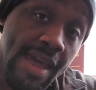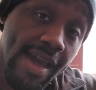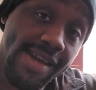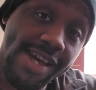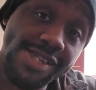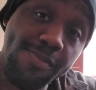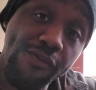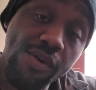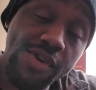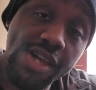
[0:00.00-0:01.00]
Hey guys,
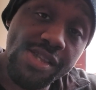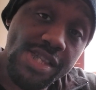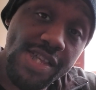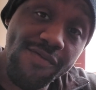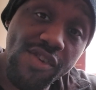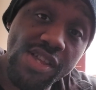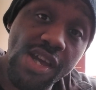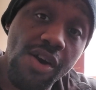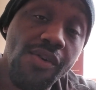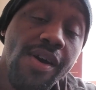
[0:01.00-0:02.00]
before we get into the
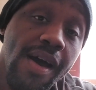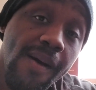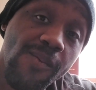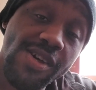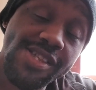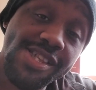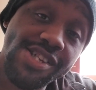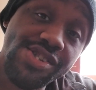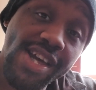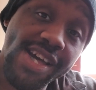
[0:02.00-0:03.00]
video, I wanted to
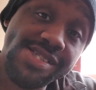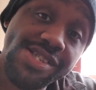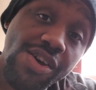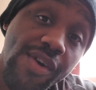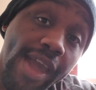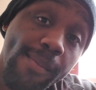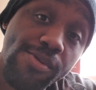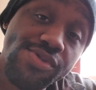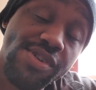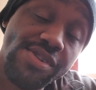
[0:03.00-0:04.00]
let you guys know
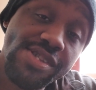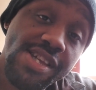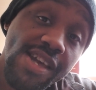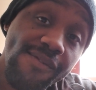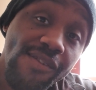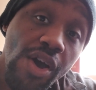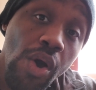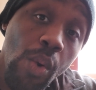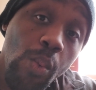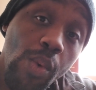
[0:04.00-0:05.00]
April 13th,
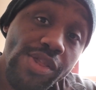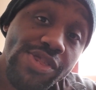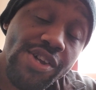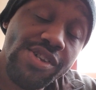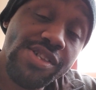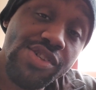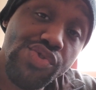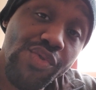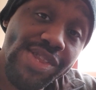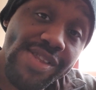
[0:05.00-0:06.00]
1:30 to
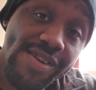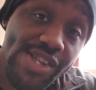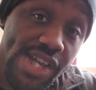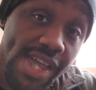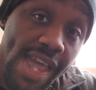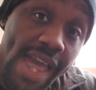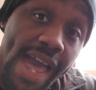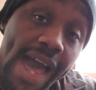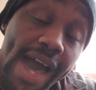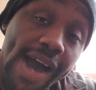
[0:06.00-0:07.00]
3:30,
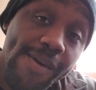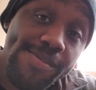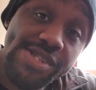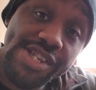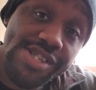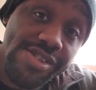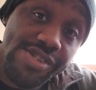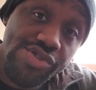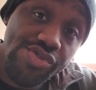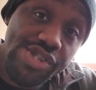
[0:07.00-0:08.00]
I'll be teaching
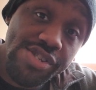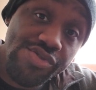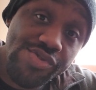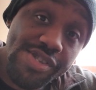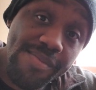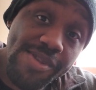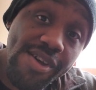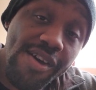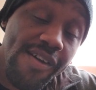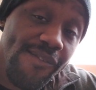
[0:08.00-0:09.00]
a jiu-jitsu
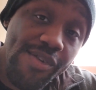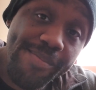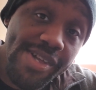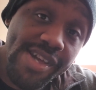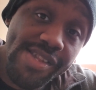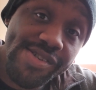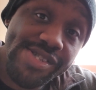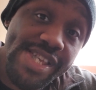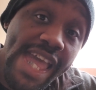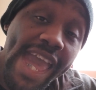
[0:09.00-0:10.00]
seminar for
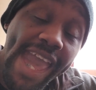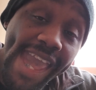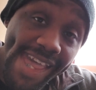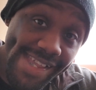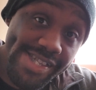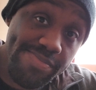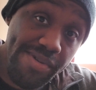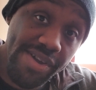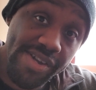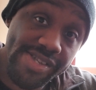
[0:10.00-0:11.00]
beginners and
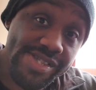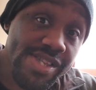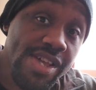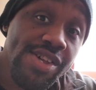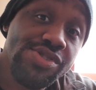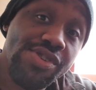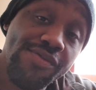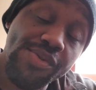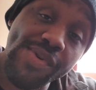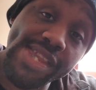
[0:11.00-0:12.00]
experienced. So
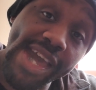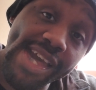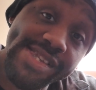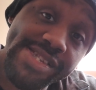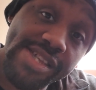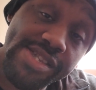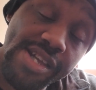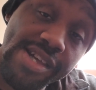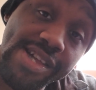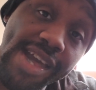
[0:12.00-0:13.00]
if you want to add something to
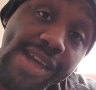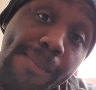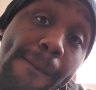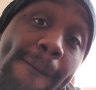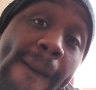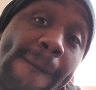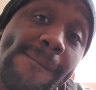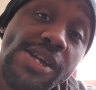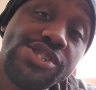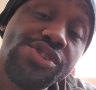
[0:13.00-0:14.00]
your game,
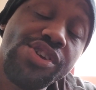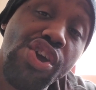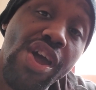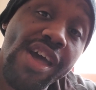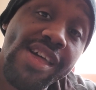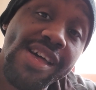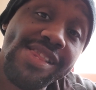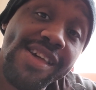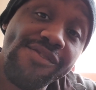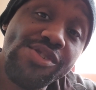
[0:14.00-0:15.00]
make sure you're at
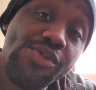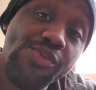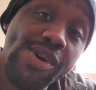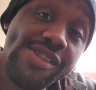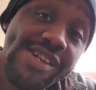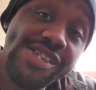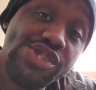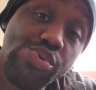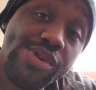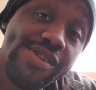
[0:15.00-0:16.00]
1101
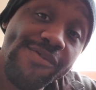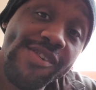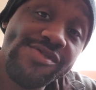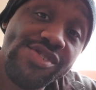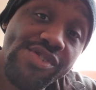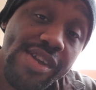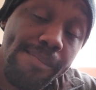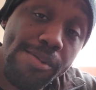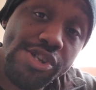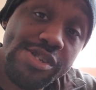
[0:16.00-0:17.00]
East 25th Street
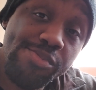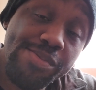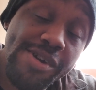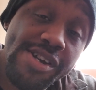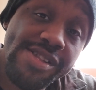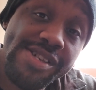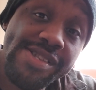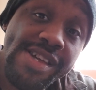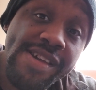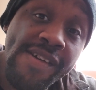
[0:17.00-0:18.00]
in Baltimore,
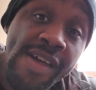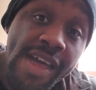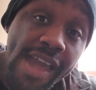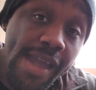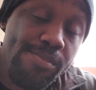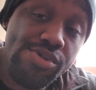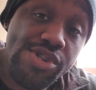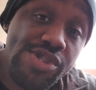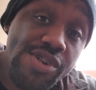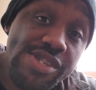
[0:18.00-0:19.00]
Maryland, April the
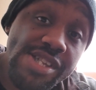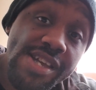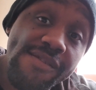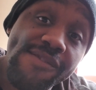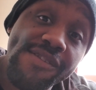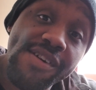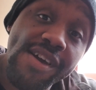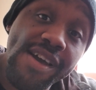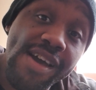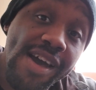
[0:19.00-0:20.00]
13th.
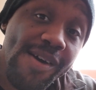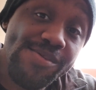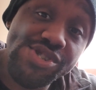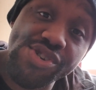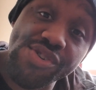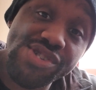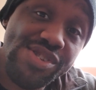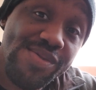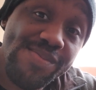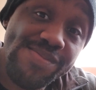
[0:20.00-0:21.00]
I'll be showing
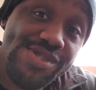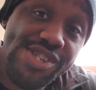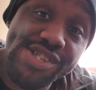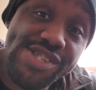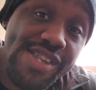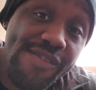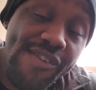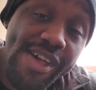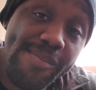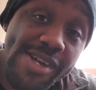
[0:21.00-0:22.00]
some slick stuff
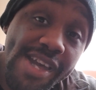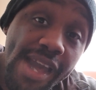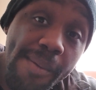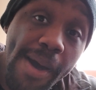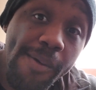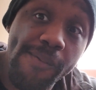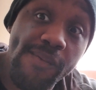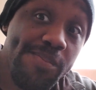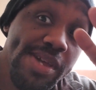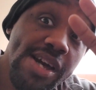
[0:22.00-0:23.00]
out of my game. I'll
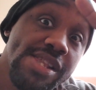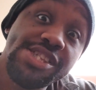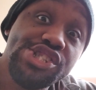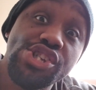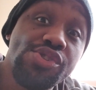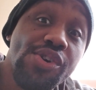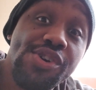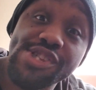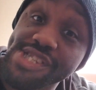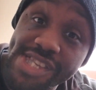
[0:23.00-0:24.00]
be unleashing
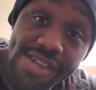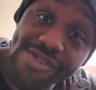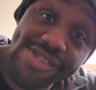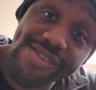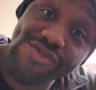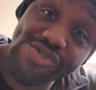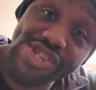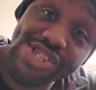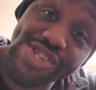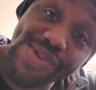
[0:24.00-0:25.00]
all the secrets of
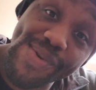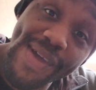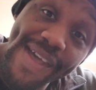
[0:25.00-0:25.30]
jiu-jitsu.